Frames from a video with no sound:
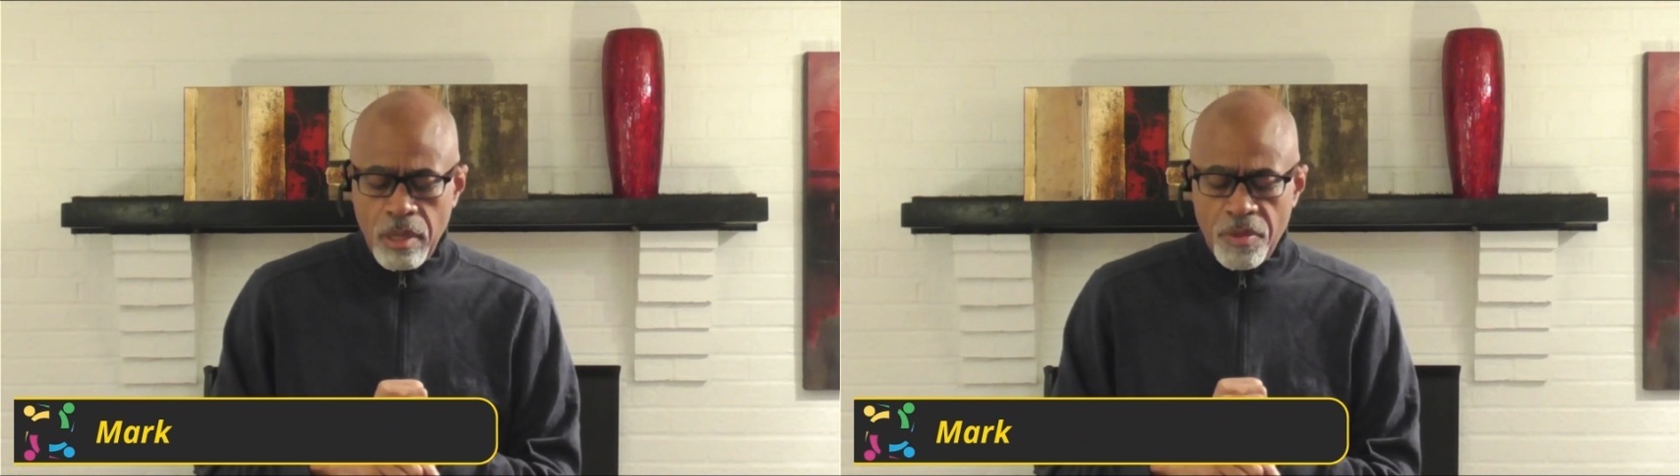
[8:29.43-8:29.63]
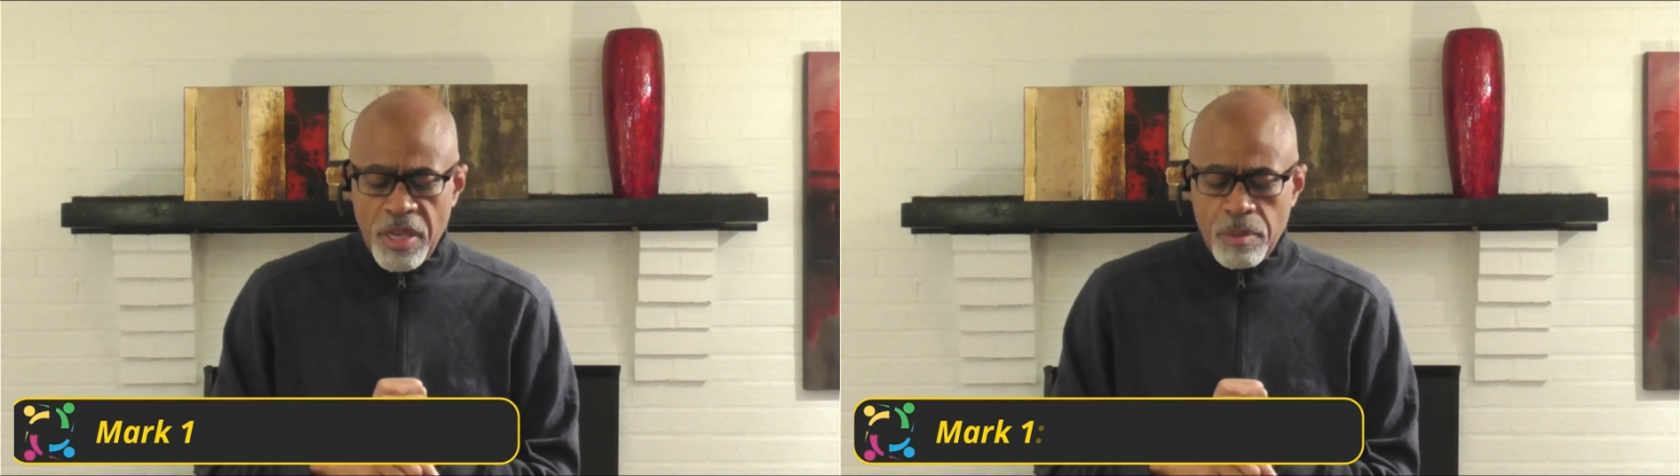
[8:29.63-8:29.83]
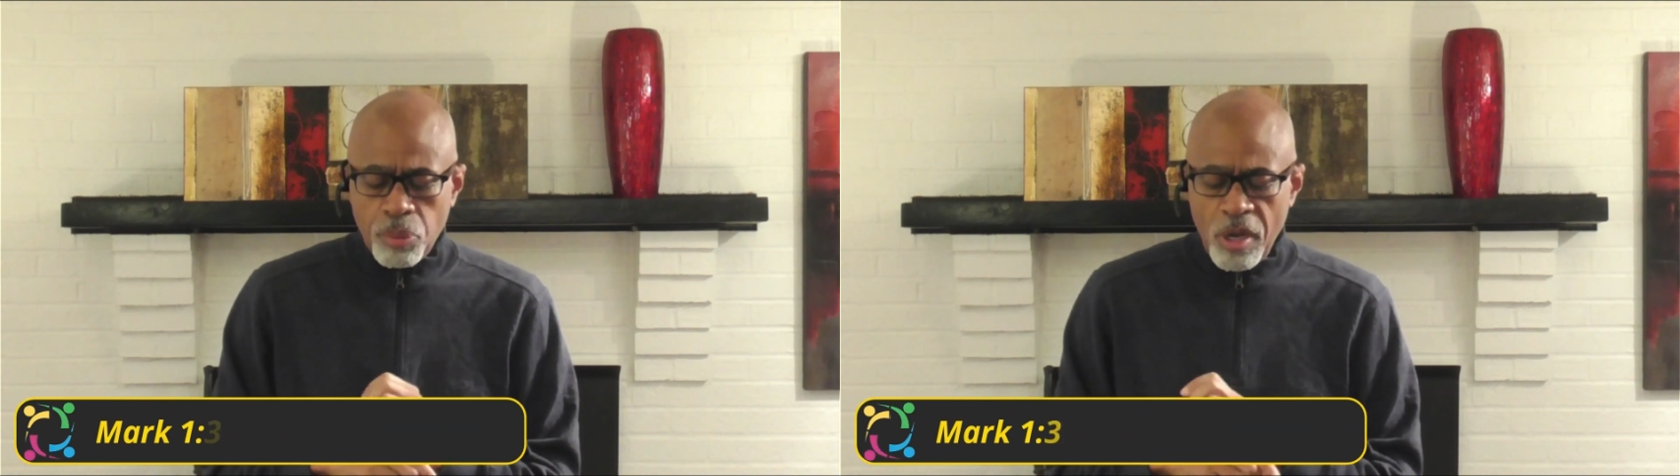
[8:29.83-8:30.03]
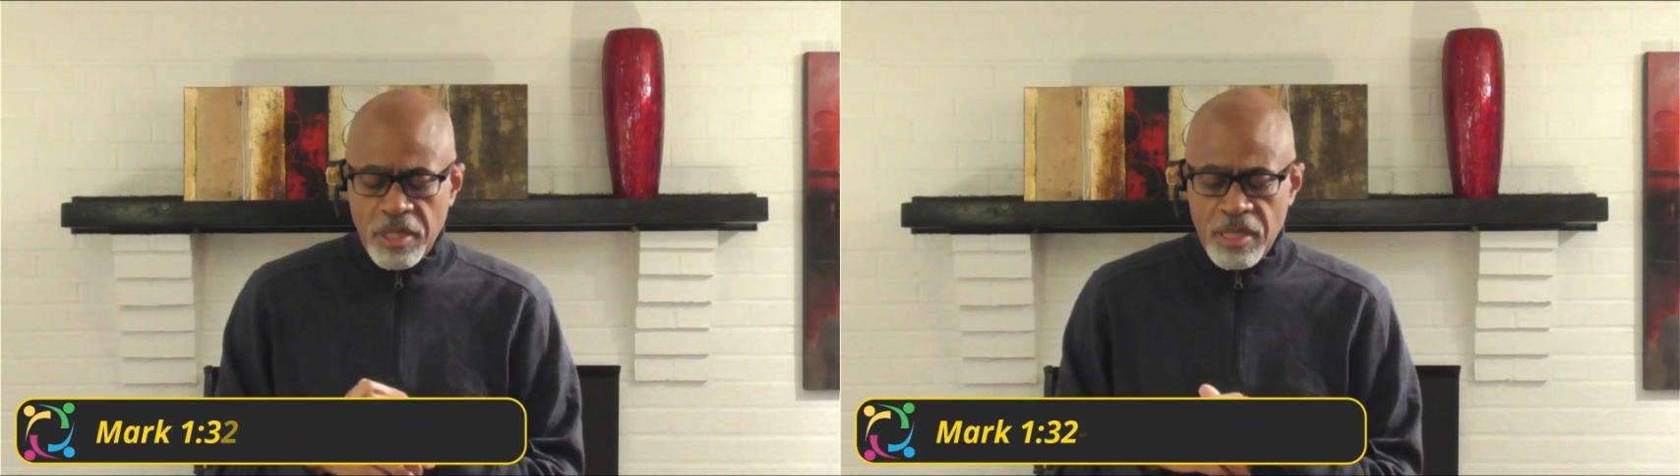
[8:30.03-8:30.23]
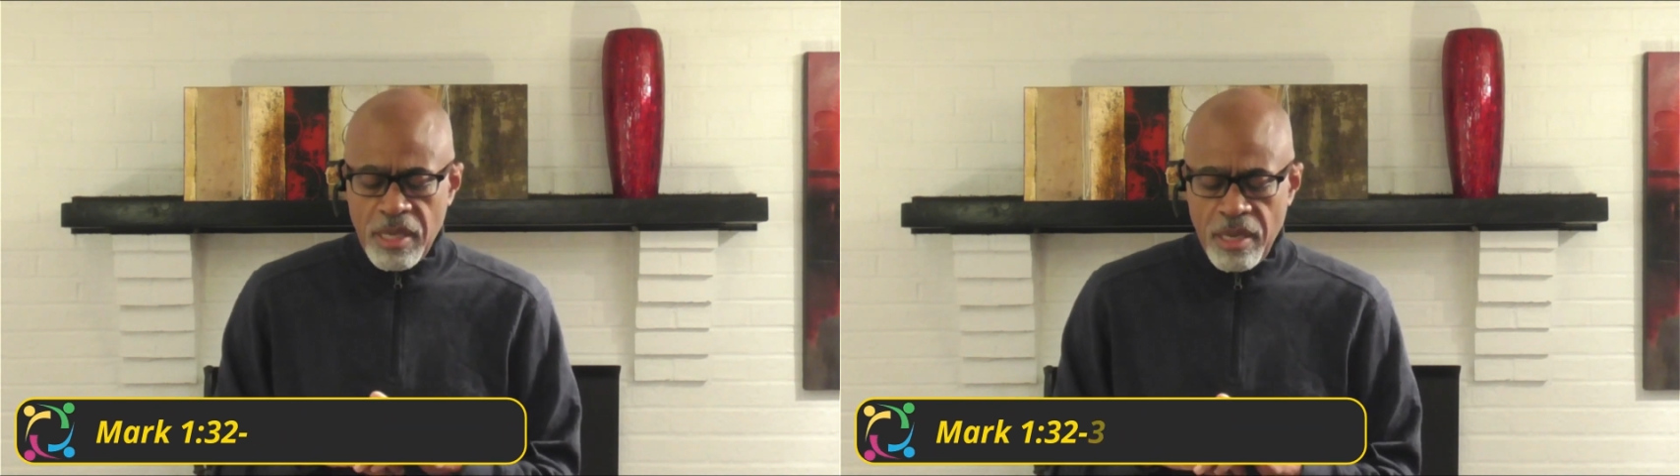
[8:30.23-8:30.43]
they brought
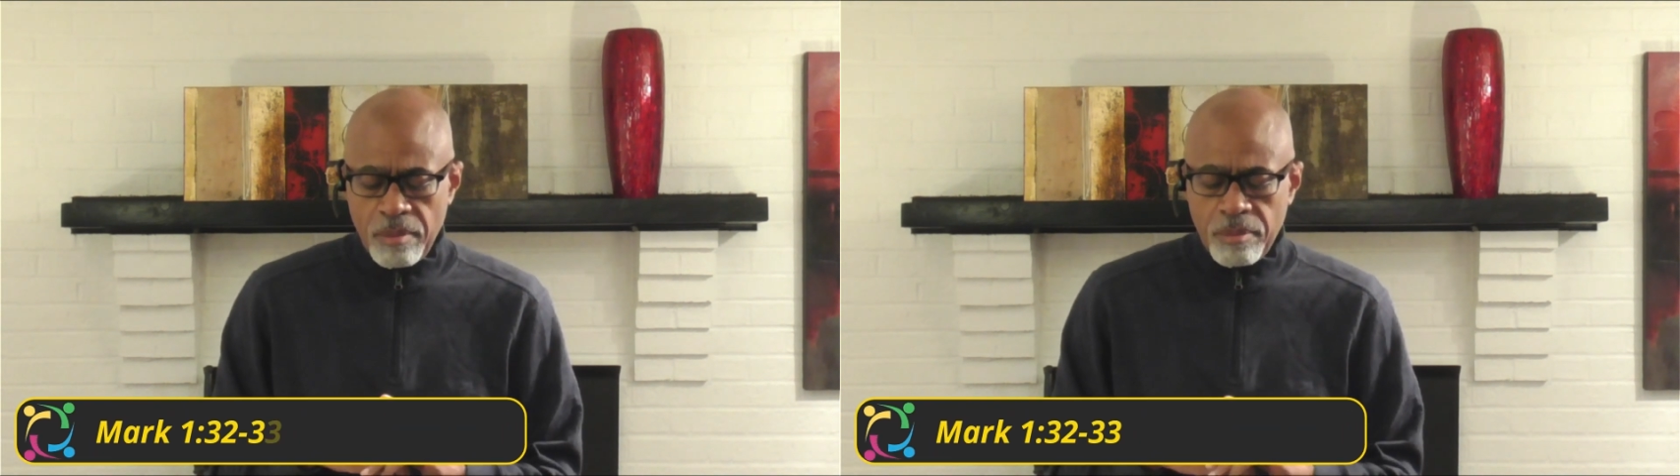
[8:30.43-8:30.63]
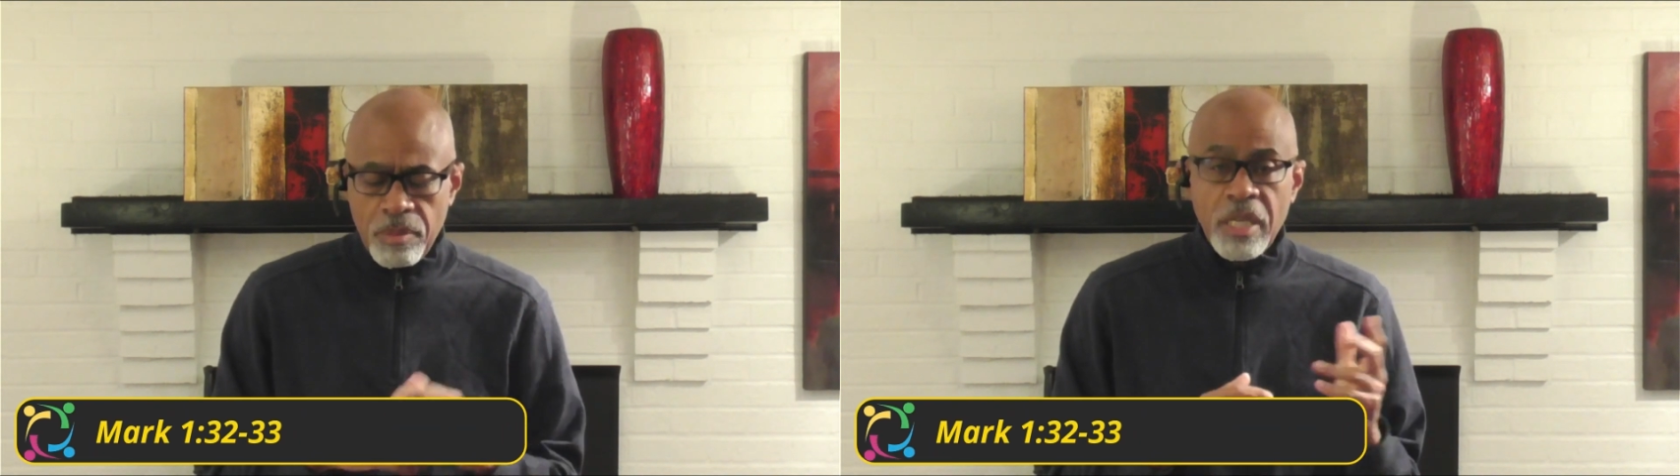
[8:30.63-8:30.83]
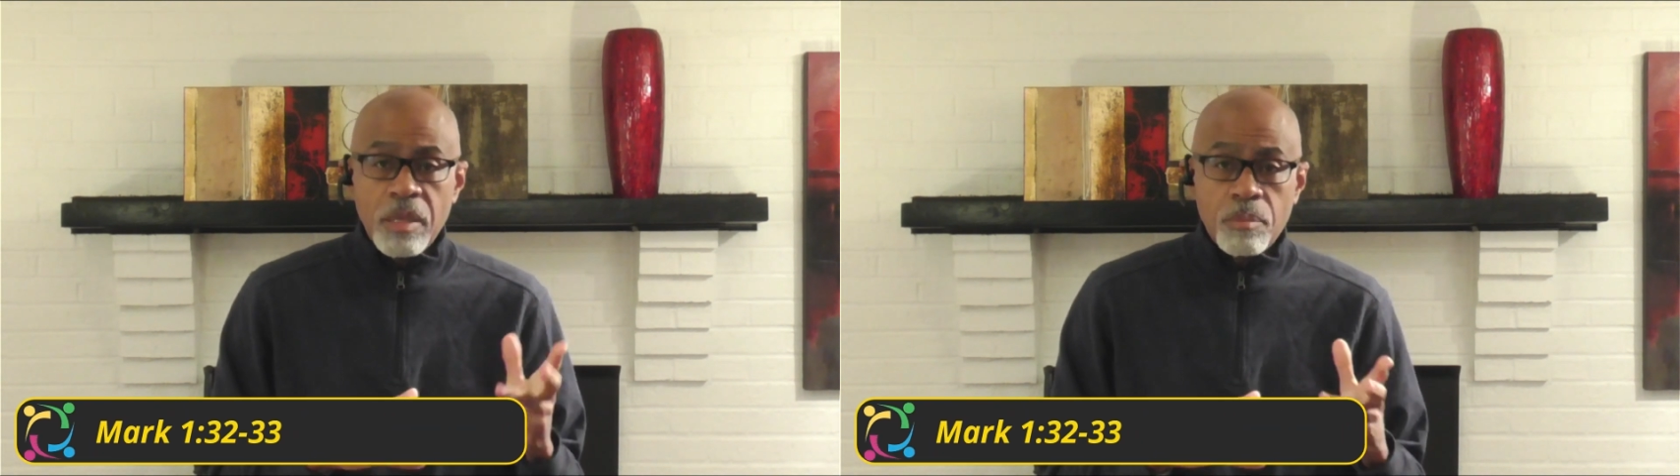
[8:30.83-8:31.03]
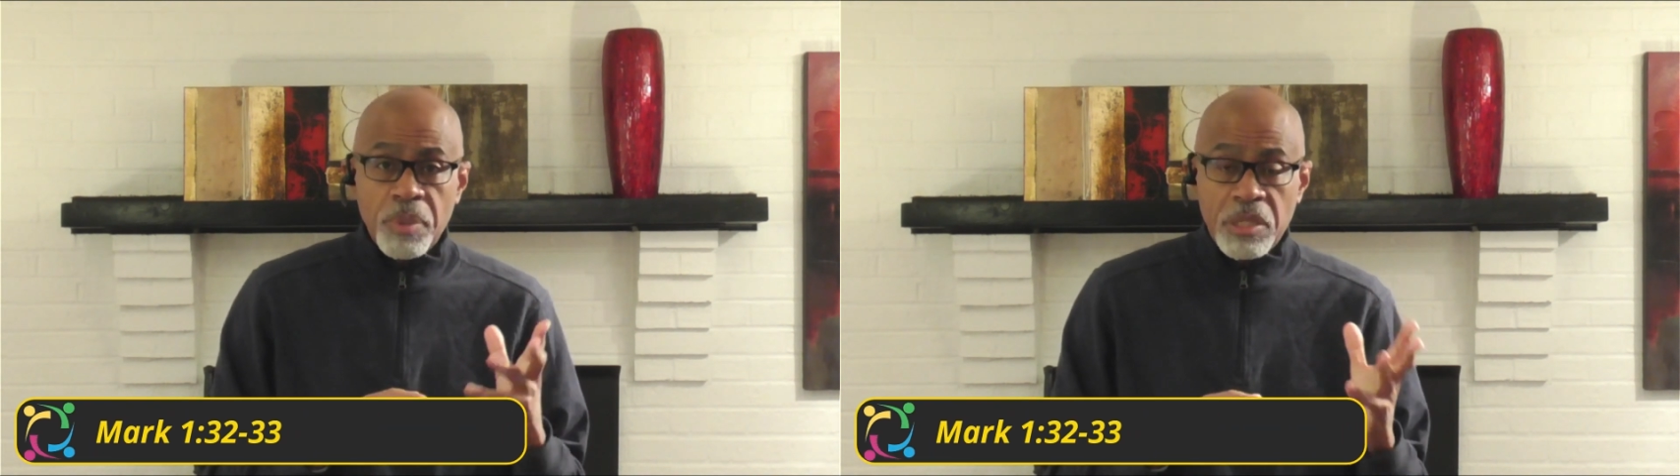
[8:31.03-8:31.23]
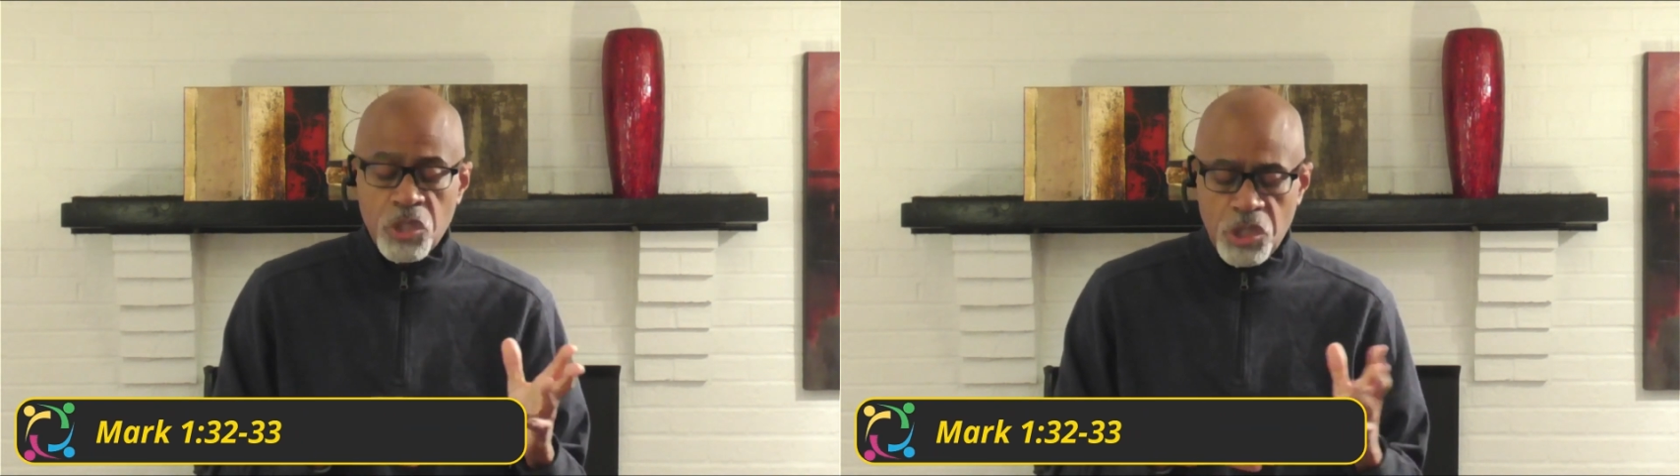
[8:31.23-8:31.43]
to him
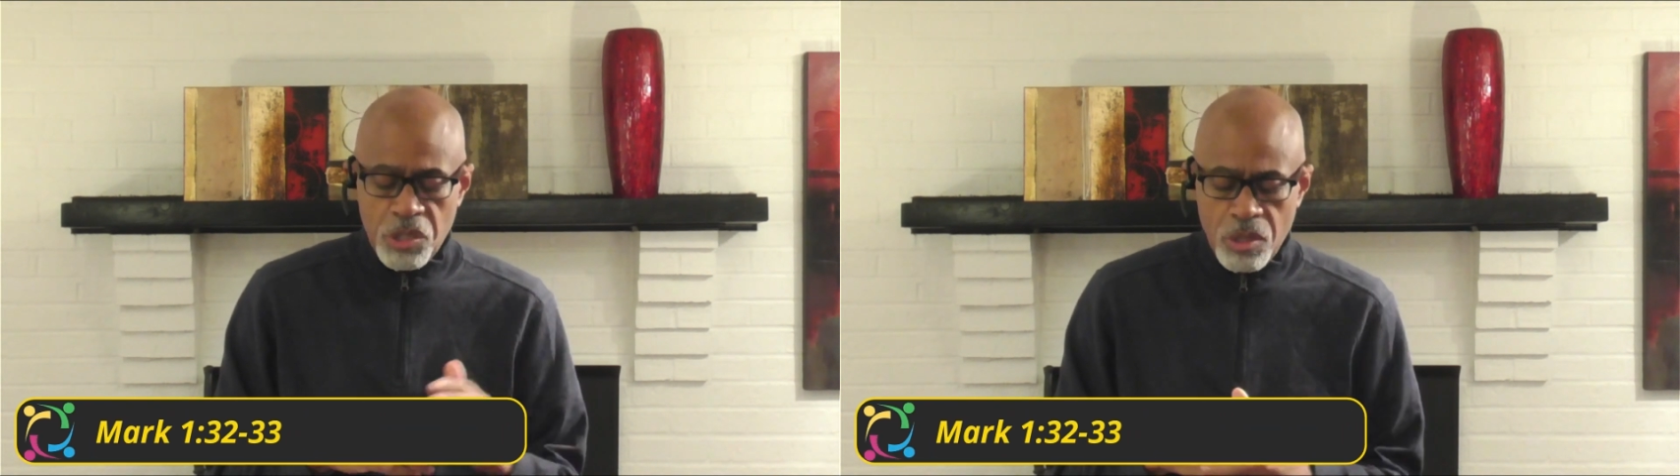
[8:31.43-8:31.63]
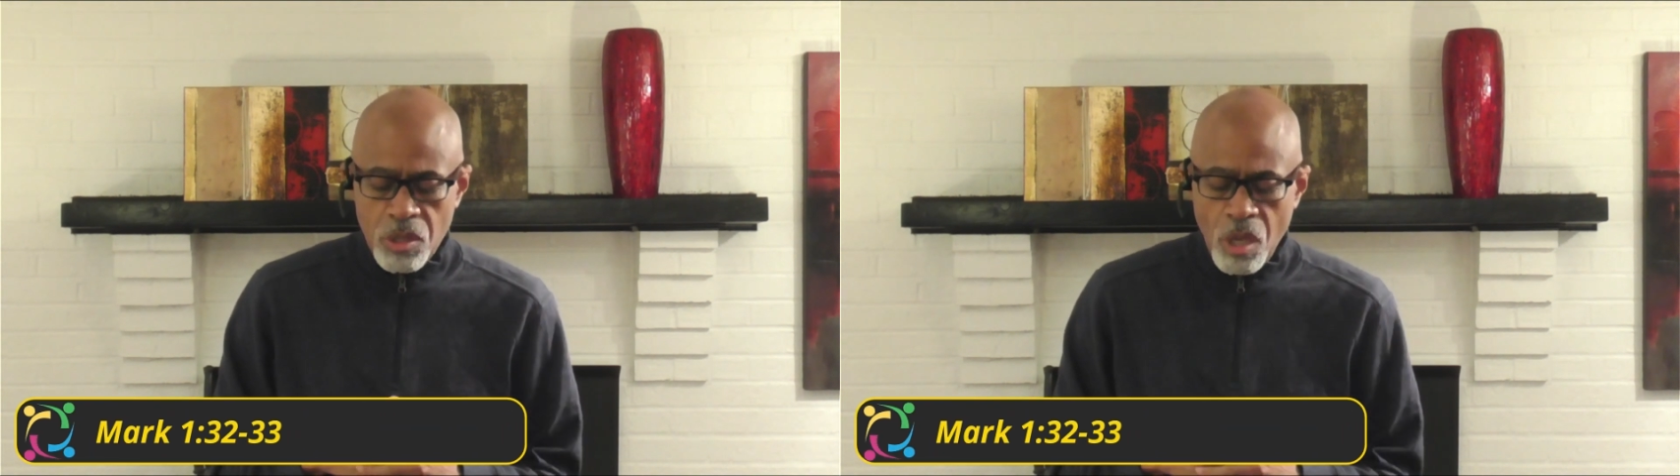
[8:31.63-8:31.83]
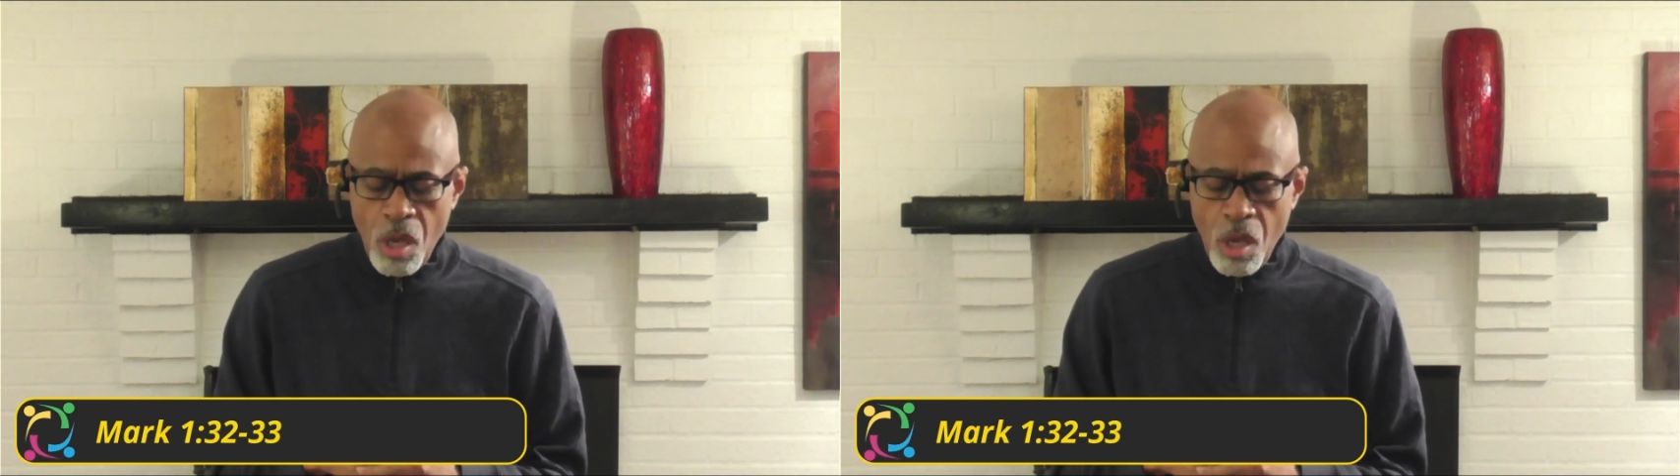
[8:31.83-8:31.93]
being Jesus,